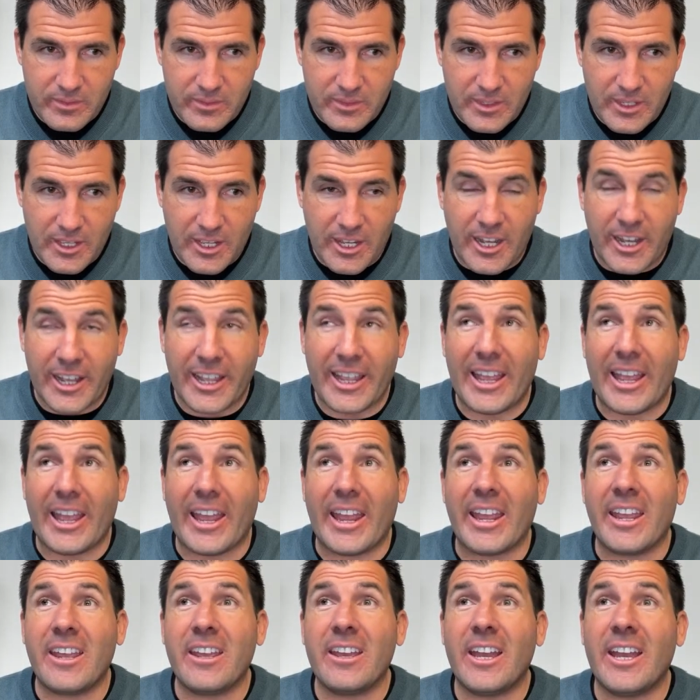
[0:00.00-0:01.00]
Uh,
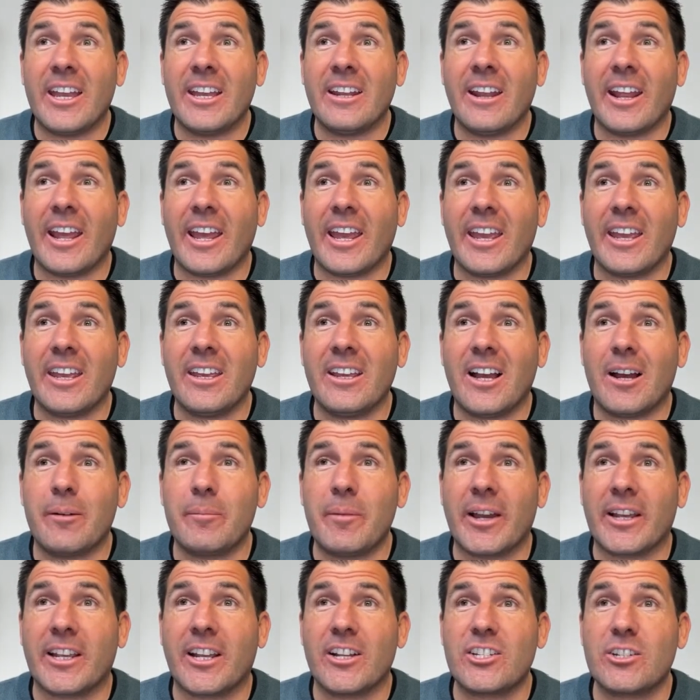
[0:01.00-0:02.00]
A N A, I'm
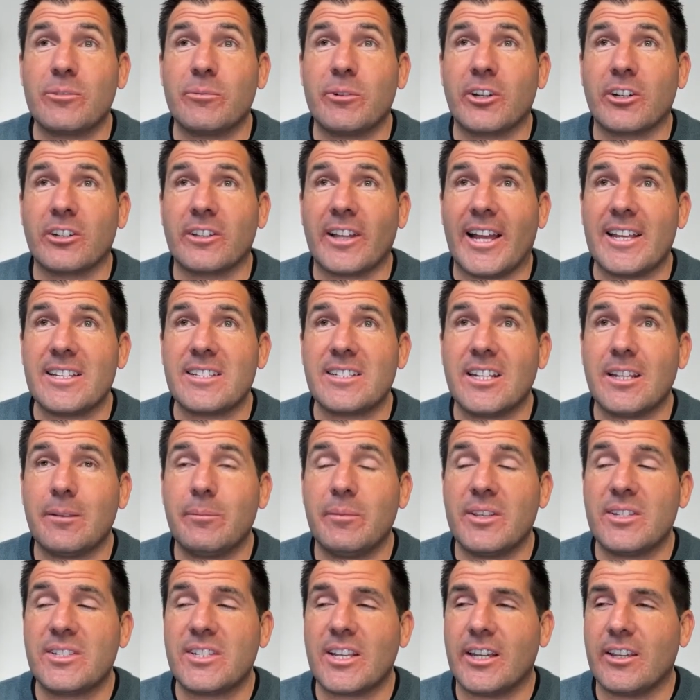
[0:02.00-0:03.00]
not catching what your last name
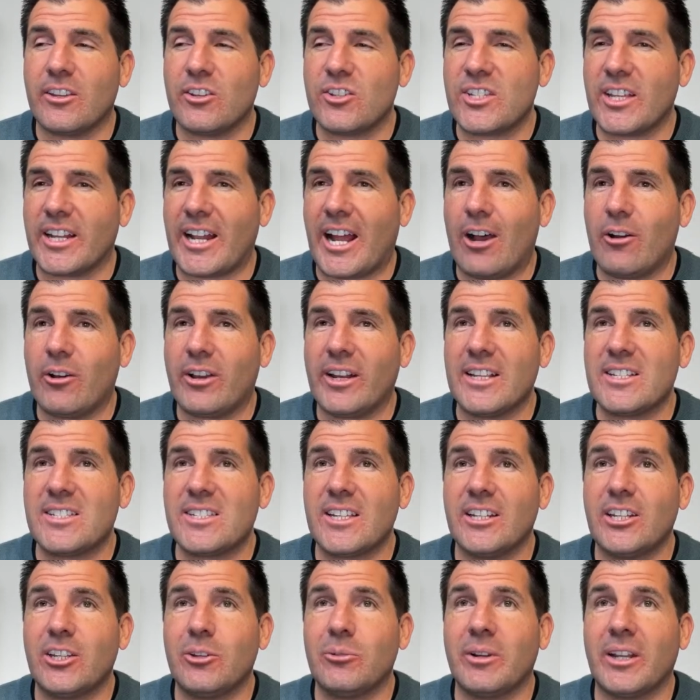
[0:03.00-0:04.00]
is. Uh, you said, how can I
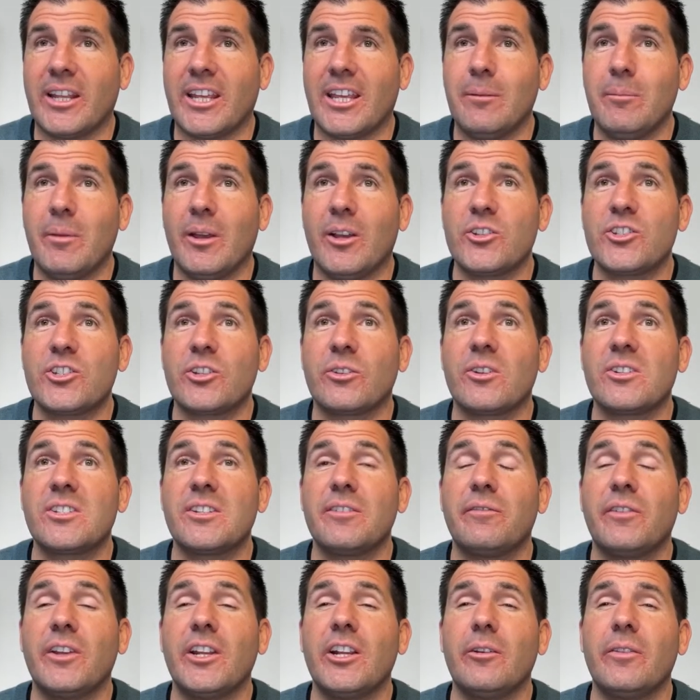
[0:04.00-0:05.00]
send you an email? So there's a
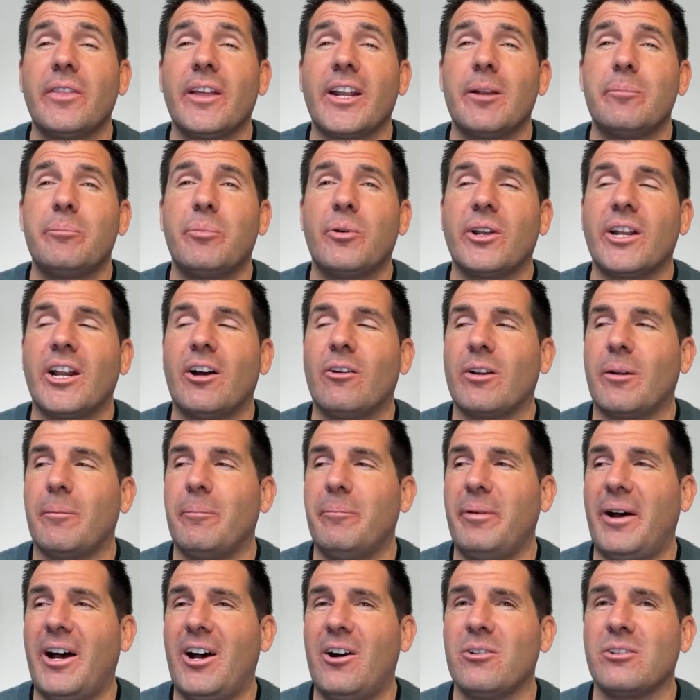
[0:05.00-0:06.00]
video that I put out
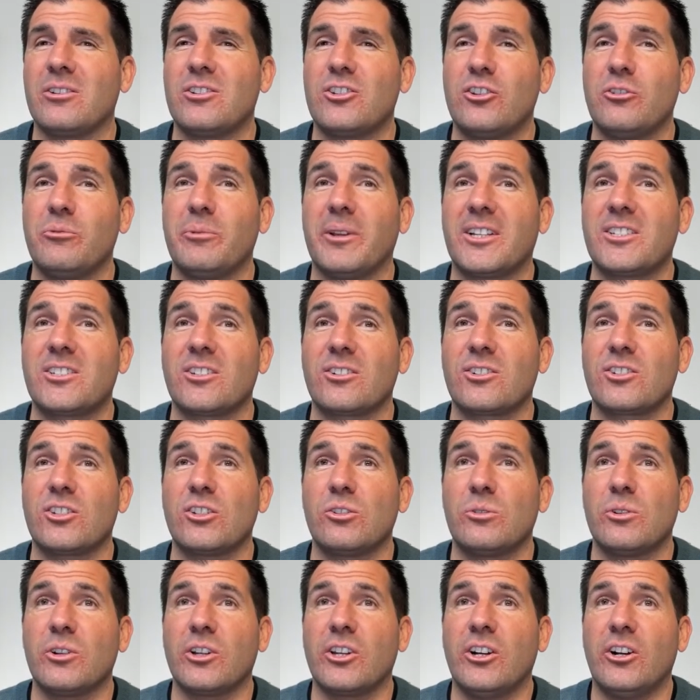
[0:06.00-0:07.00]
about two weeks or
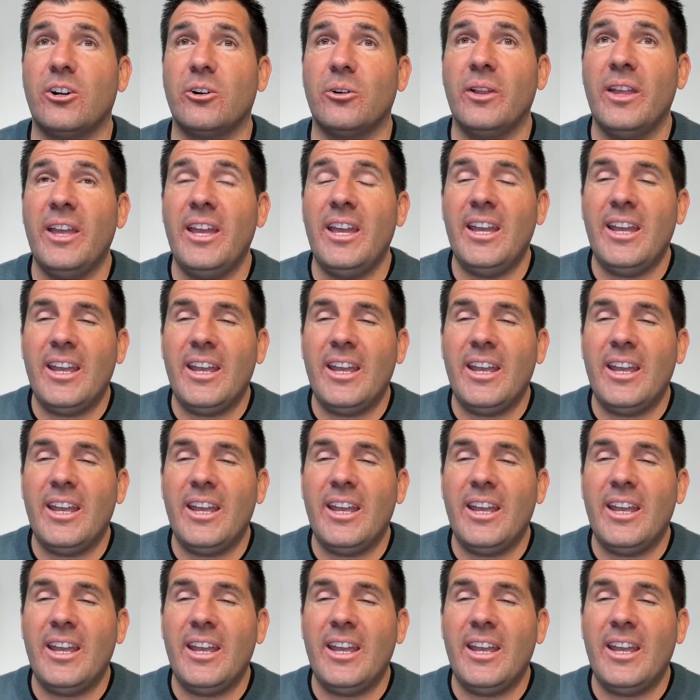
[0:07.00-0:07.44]
so ago.